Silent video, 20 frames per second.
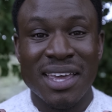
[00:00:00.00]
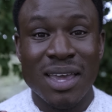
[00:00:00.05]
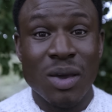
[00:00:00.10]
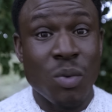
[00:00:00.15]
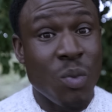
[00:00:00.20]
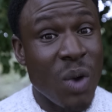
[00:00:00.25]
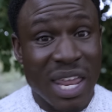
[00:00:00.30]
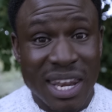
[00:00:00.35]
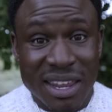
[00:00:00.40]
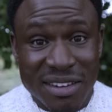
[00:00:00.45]

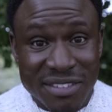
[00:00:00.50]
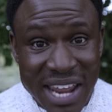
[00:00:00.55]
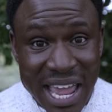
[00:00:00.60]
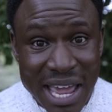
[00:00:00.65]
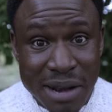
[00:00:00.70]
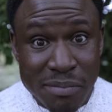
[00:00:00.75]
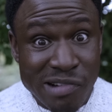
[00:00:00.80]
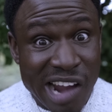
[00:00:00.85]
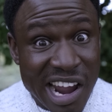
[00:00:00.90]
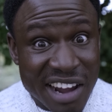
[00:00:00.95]
We ain't even
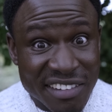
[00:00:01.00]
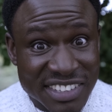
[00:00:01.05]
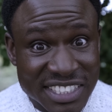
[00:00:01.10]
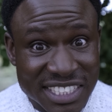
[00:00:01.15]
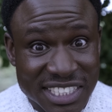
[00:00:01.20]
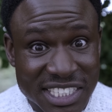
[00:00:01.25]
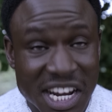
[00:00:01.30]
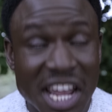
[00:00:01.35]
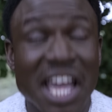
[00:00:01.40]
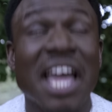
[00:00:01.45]
had
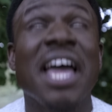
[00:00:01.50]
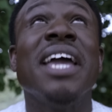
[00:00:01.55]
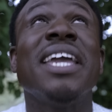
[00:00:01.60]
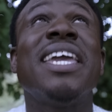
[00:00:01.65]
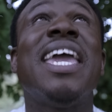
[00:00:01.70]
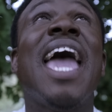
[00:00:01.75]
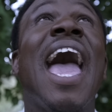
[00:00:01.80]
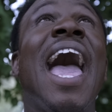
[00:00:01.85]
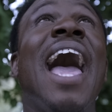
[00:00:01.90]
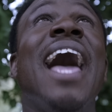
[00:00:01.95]
breakfast yet.
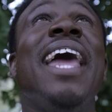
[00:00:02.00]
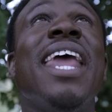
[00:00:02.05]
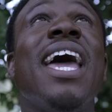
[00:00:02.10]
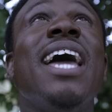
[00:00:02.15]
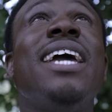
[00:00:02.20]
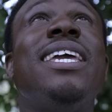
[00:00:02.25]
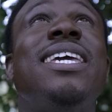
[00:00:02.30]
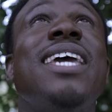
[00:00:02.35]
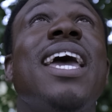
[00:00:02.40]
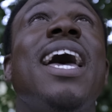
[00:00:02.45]
Can
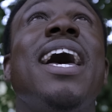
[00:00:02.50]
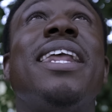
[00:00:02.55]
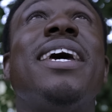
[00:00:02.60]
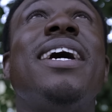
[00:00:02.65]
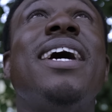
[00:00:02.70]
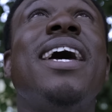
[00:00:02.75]
I get a